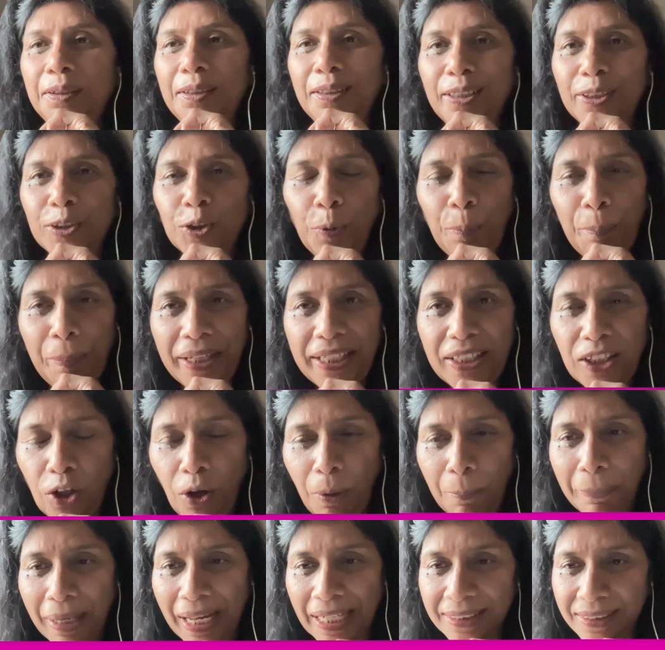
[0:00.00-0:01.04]
You pick your
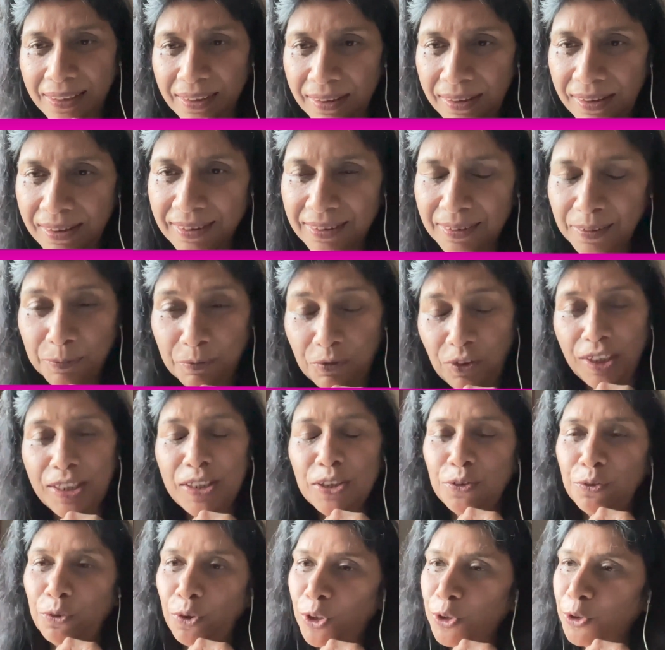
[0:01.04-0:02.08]
battles. First
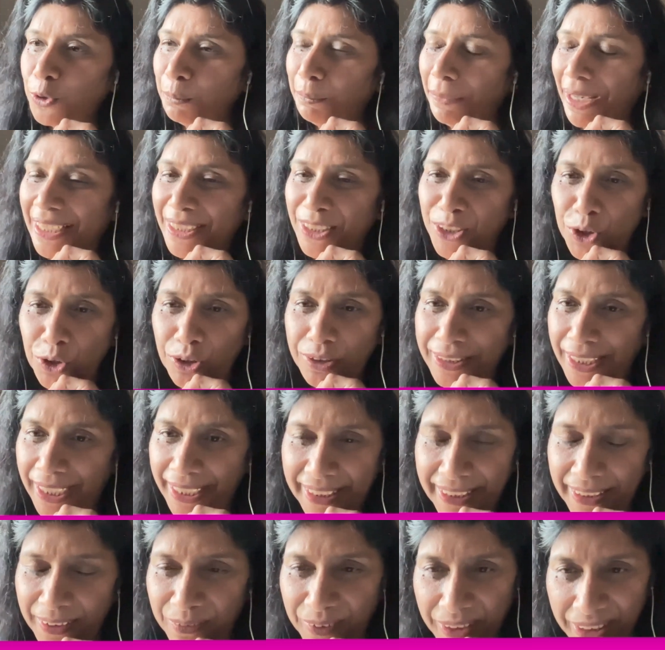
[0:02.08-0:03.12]
of all, you manage your
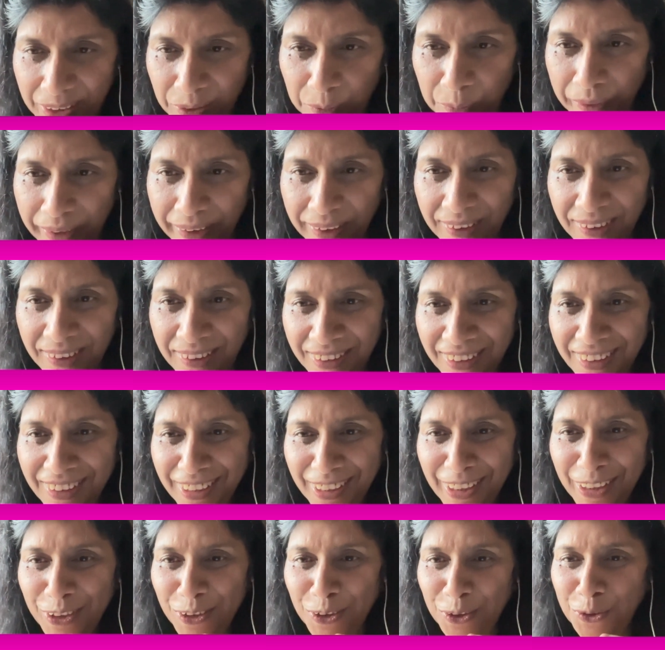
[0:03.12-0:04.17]
diary very well.
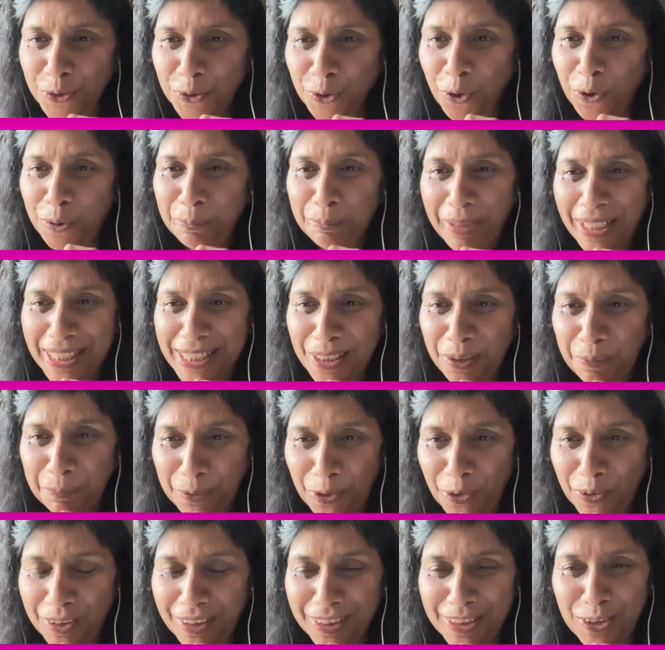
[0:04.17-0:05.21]
You don't mess up
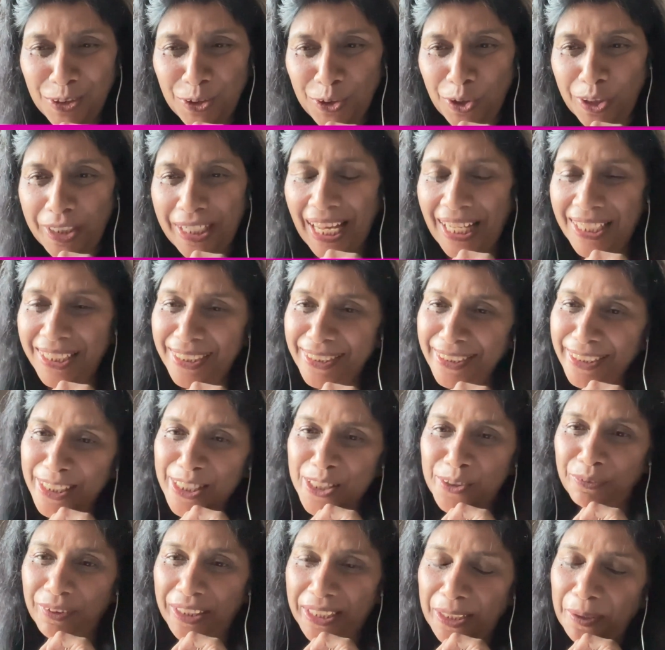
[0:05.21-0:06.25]
so your calendar
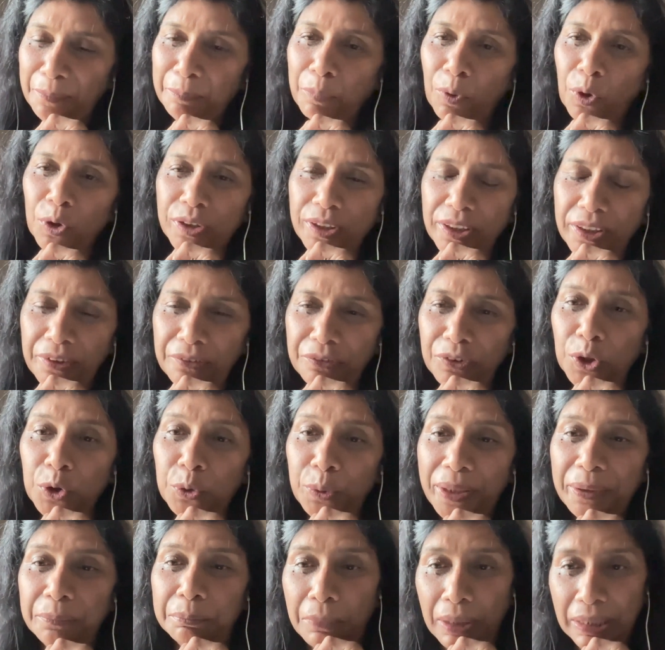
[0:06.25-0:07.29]
is very important if you're
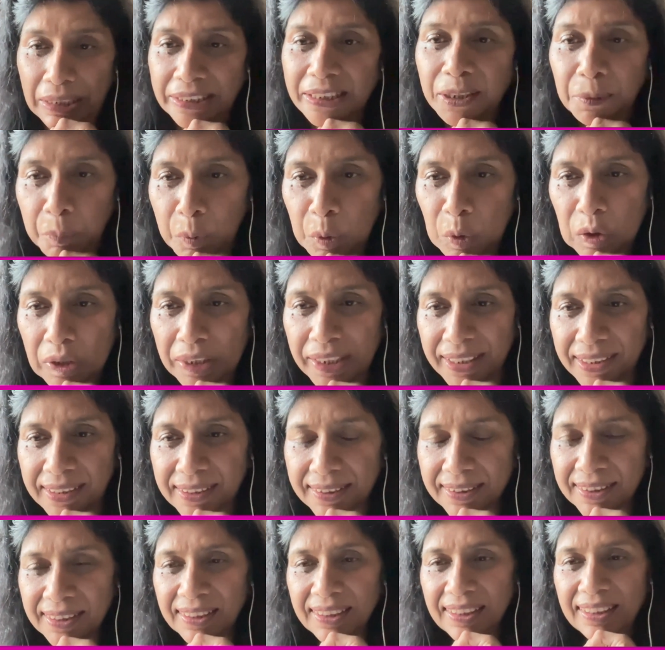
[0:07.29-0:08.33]
doing multiple
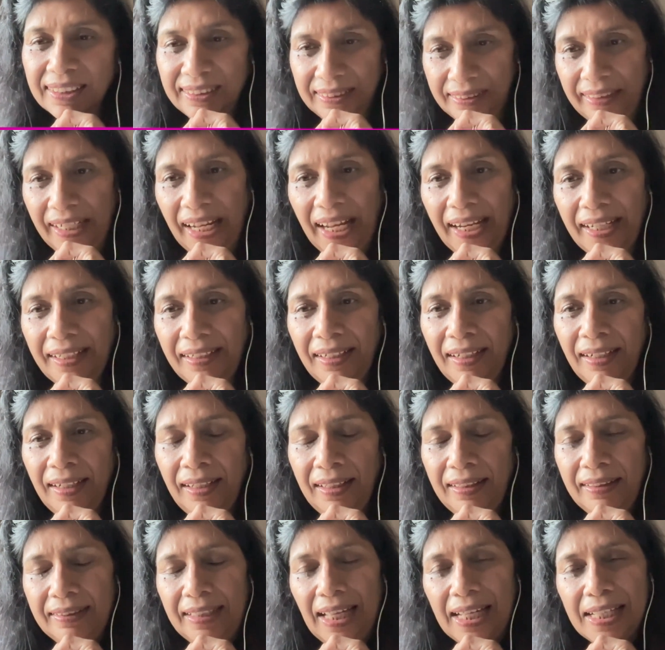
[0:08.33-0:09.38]
things, right?
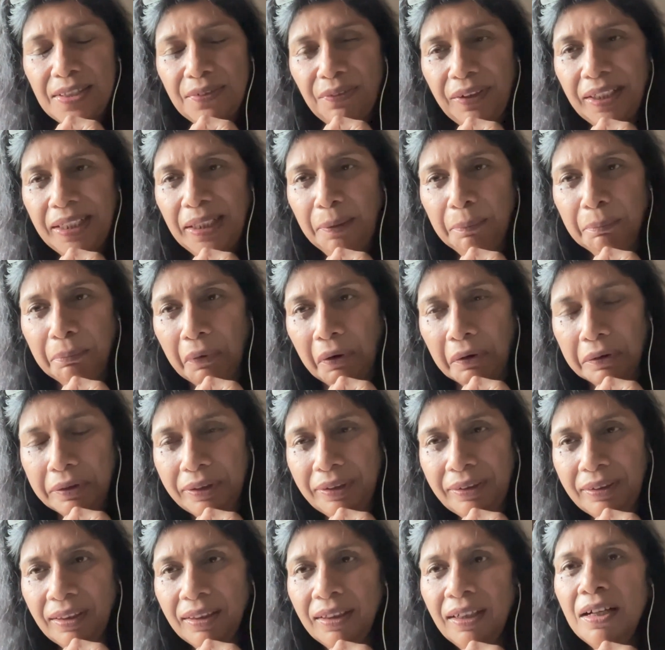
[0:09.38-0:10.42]
That's very
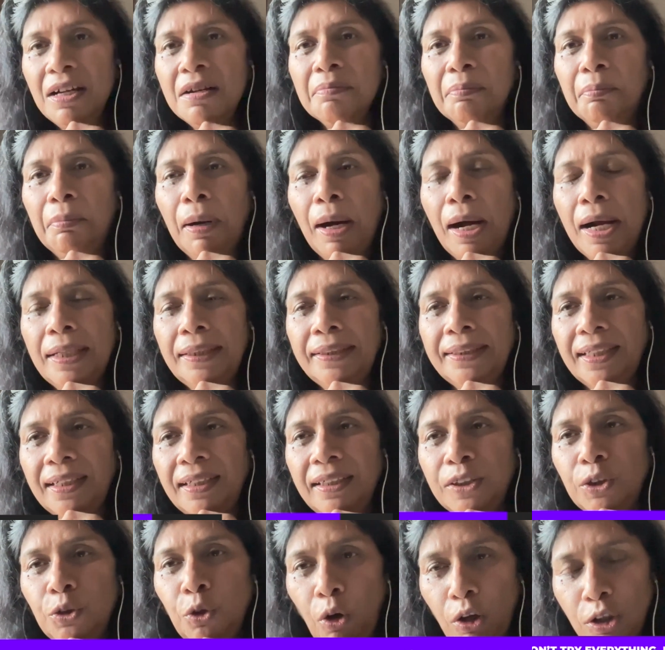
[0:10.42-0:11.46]
important. But
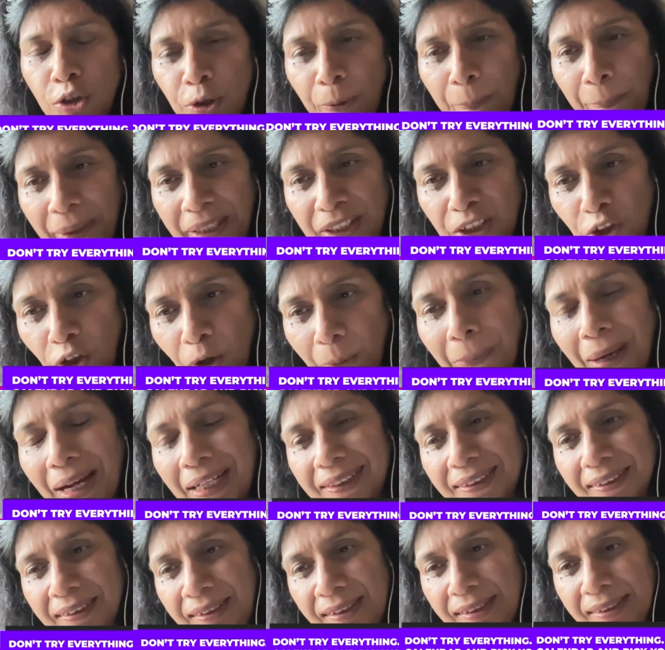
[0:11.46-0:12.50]
you also pick your
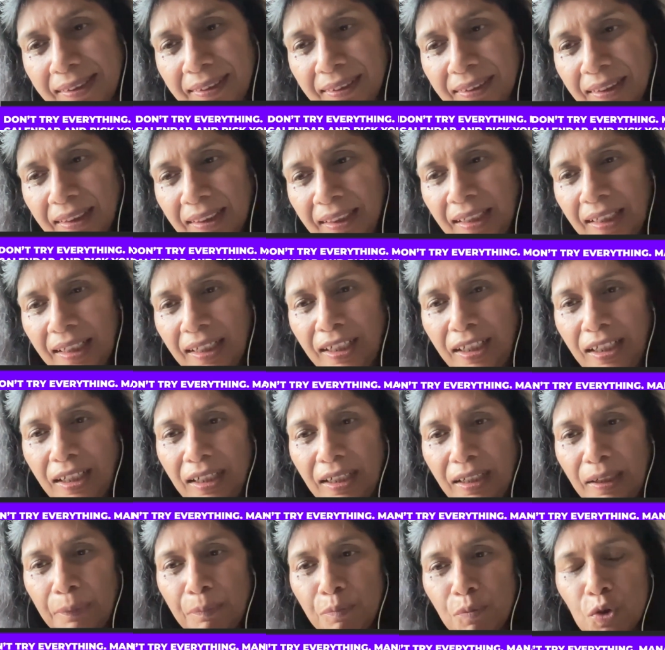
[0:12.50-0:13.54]
battles.
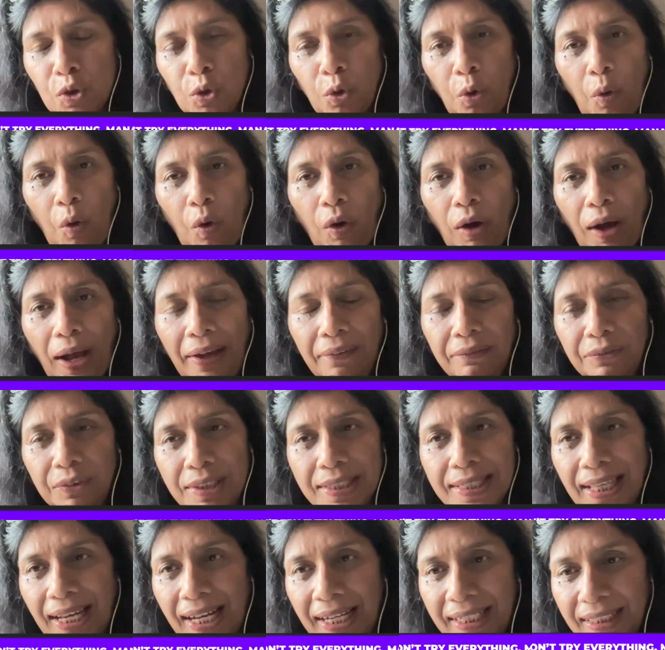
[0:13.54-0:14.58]
So I've
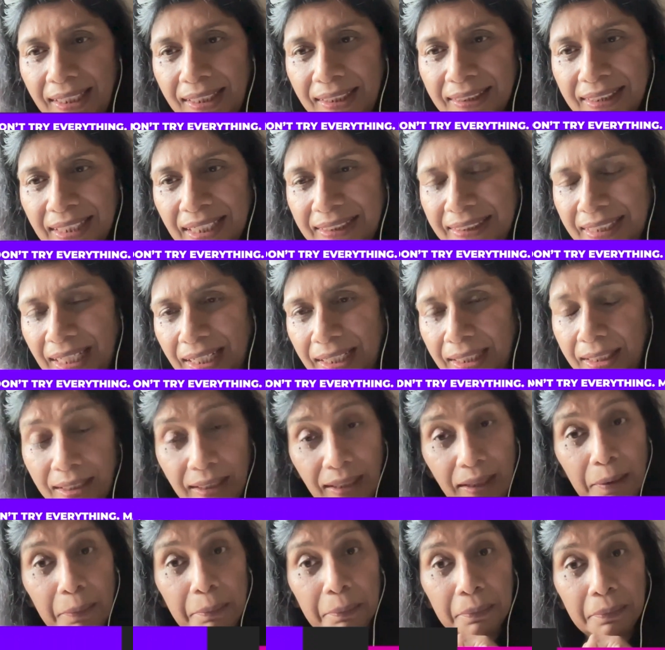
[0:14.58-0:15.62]
decided that I
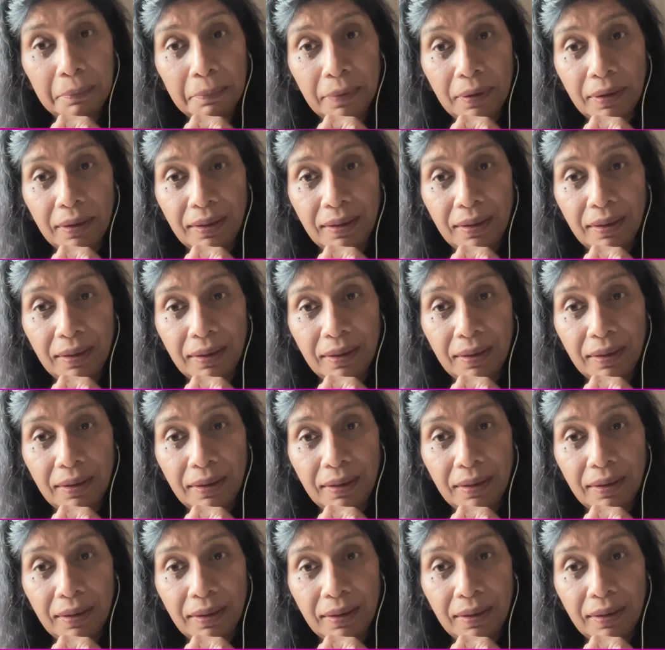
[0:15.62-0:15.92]
am